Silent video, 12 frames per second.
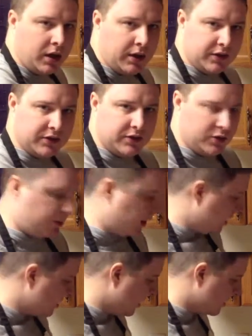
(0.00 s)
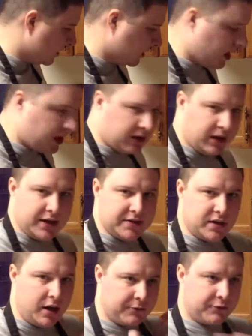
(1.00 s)
This new batch has a lot
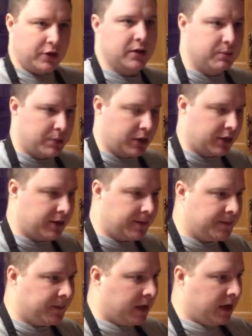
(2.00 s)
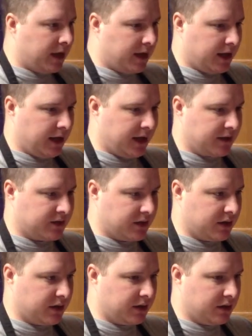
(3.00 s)
less upfront burn. It has
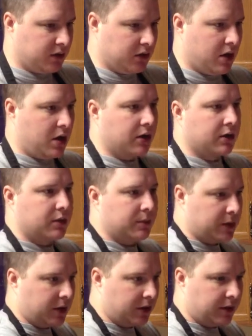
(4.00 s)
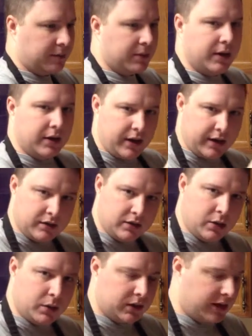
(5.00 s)
a longer burn, but at a
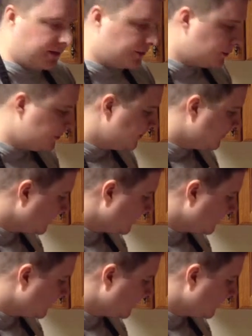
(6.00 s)
lower level,